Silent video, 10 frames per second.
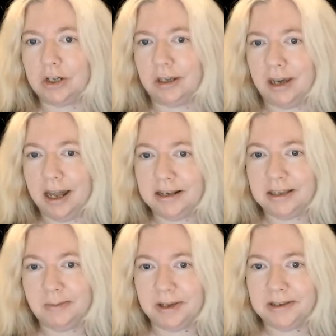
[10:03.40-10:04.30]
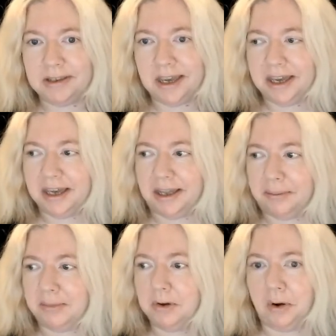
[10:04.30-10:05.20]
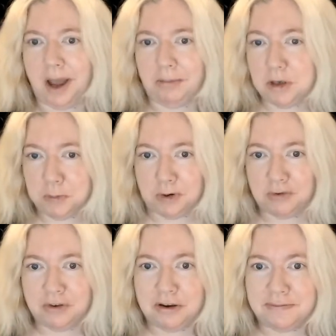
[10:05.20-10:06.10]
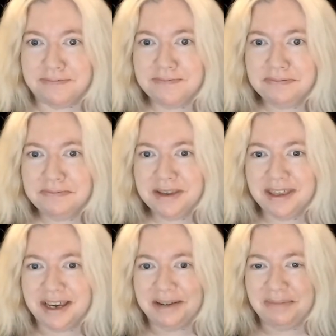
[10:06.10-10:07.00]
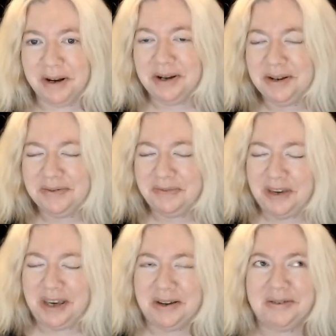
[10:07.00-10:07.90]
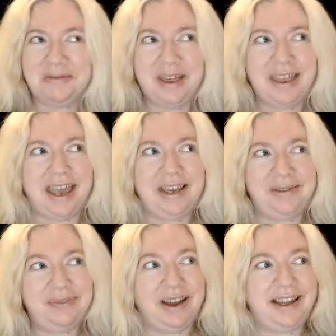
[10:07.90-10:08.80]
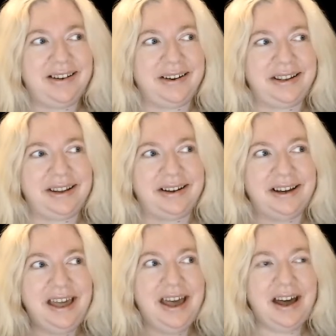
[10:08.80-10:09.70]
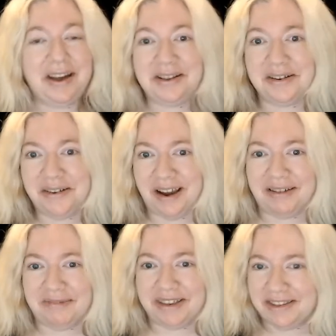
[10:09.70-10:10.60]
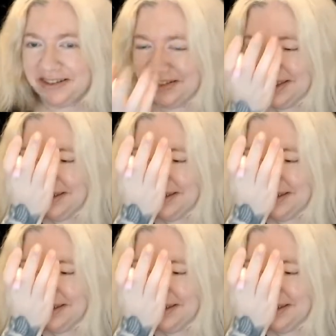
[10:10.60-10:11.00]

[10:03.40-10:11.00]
it kind of smells like grandma's perfume. like a perfume that you'd find on your grandmother's